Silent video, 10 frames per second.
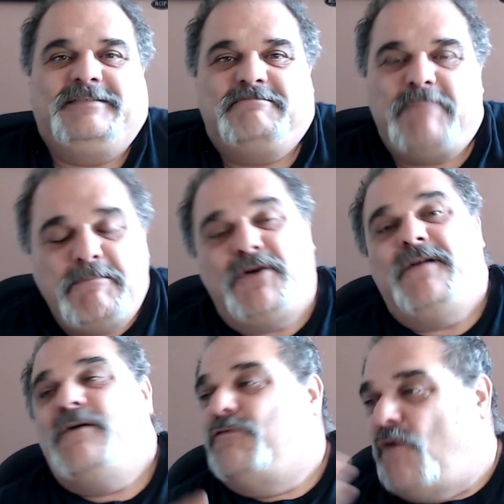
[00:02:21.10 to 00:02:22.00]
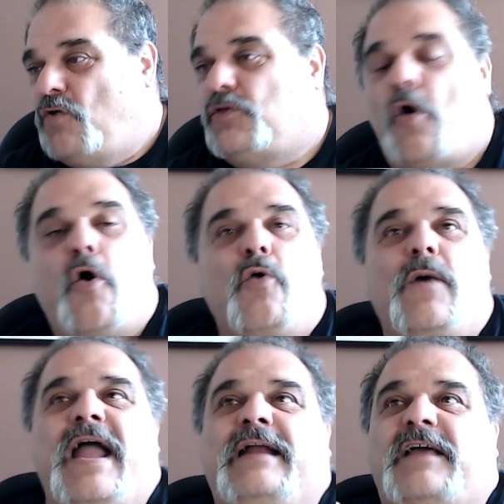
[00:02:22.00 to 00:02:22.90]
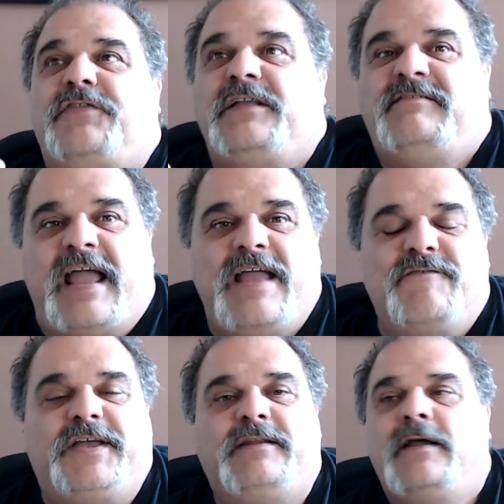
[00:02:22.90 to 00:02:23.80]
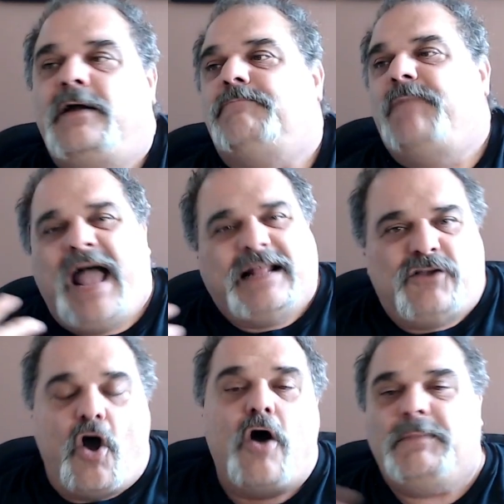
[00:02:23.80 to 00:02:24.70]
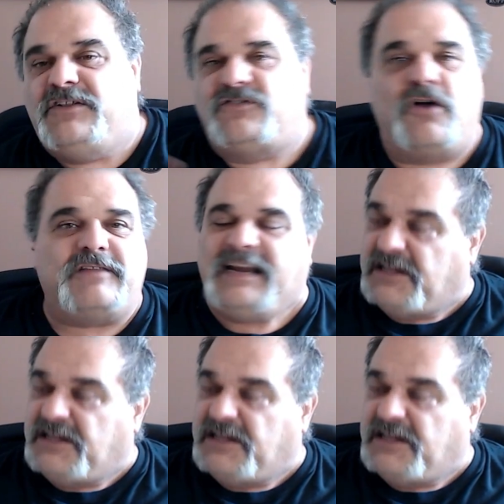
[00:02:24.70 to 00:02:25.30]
Remember Volko and I think David had comments and all that.